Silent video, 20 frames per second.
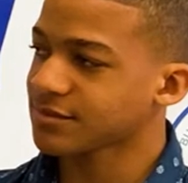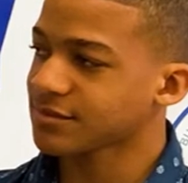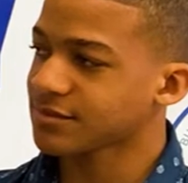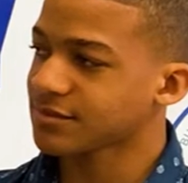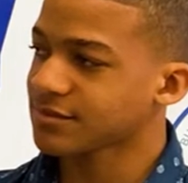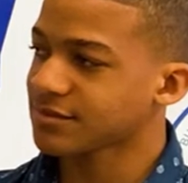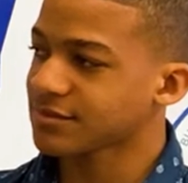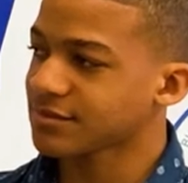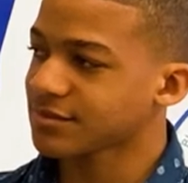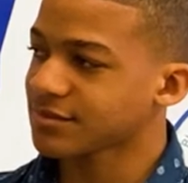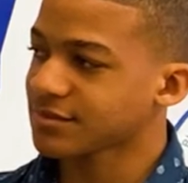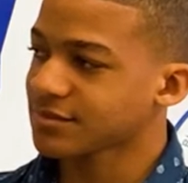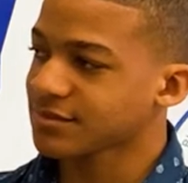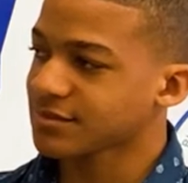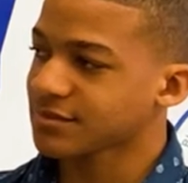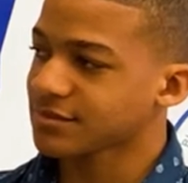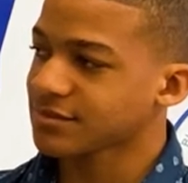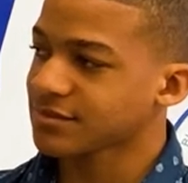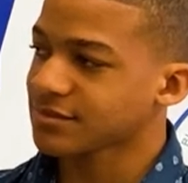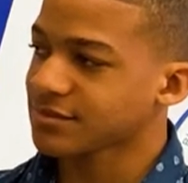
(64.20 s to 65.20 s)

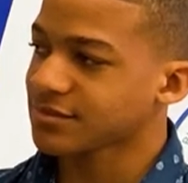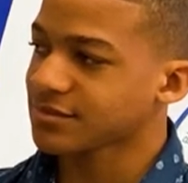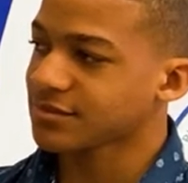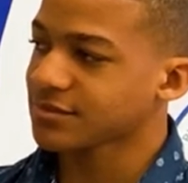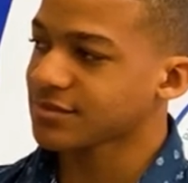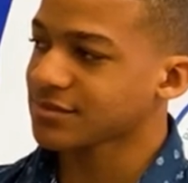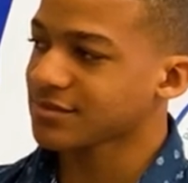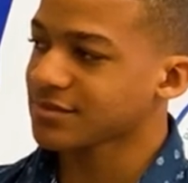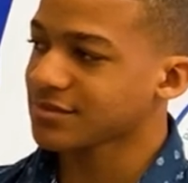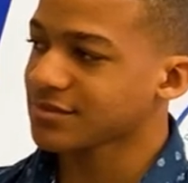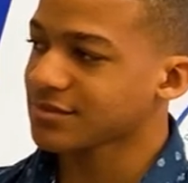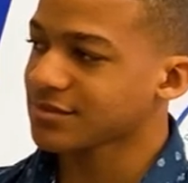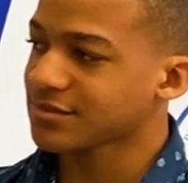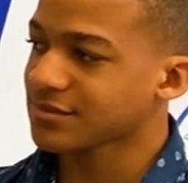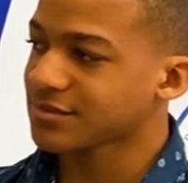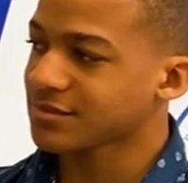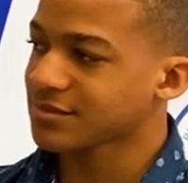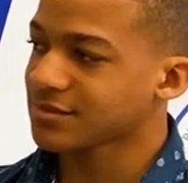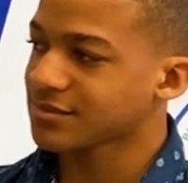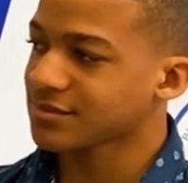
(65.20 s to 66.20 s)

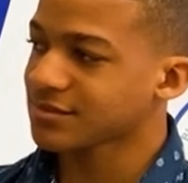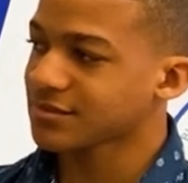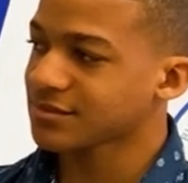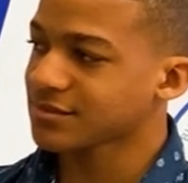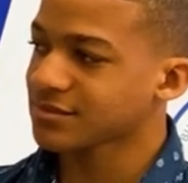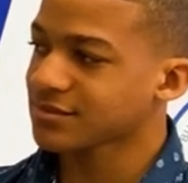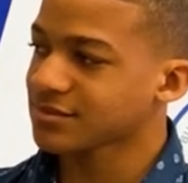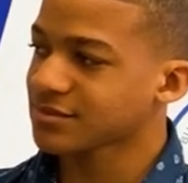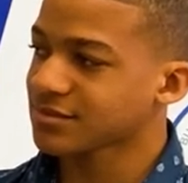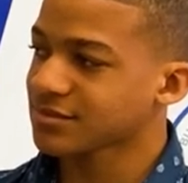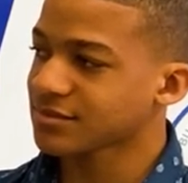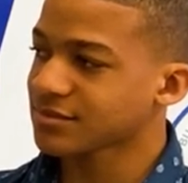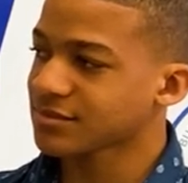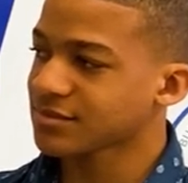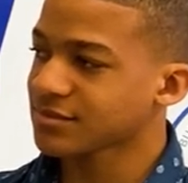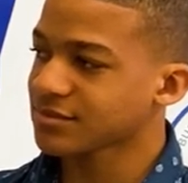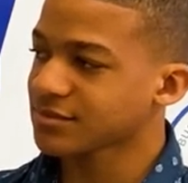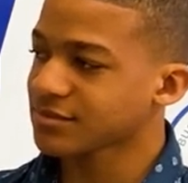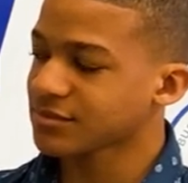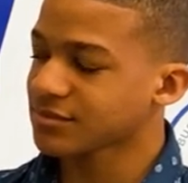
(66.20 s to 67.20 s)

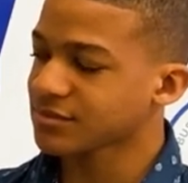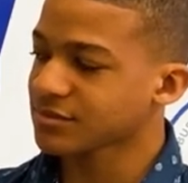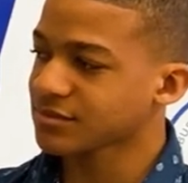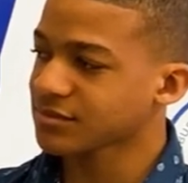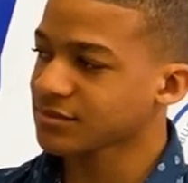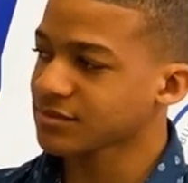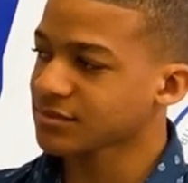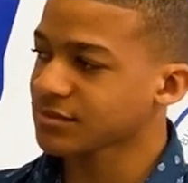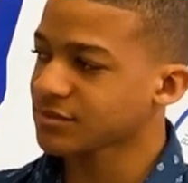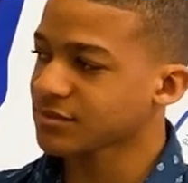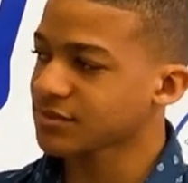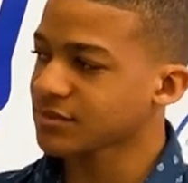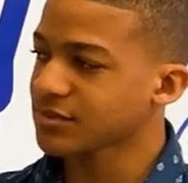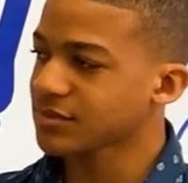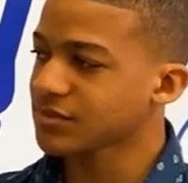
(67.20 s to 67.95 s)
(not speaking)